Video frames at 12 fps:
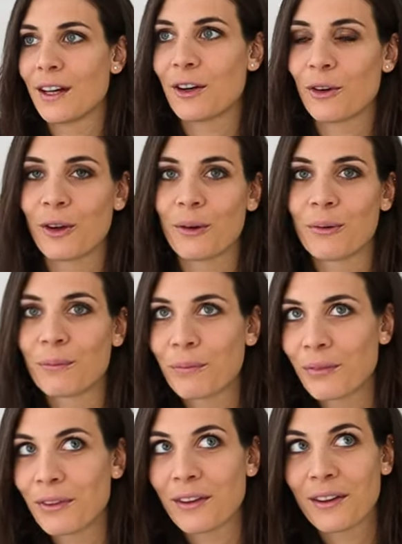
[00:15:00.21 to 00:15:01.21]
I don't know,
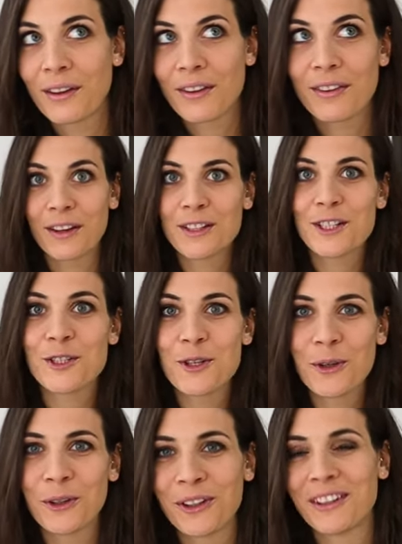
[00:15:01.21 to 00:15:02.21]

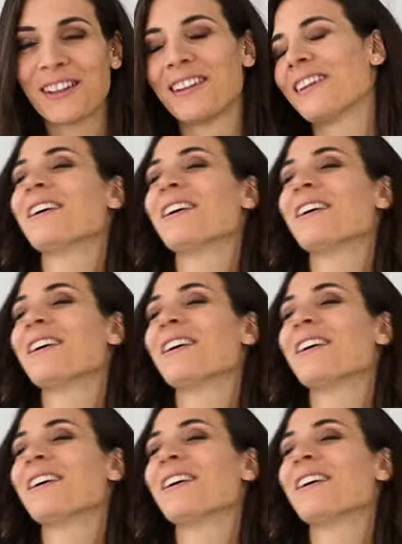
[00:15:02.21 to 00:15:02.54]
32.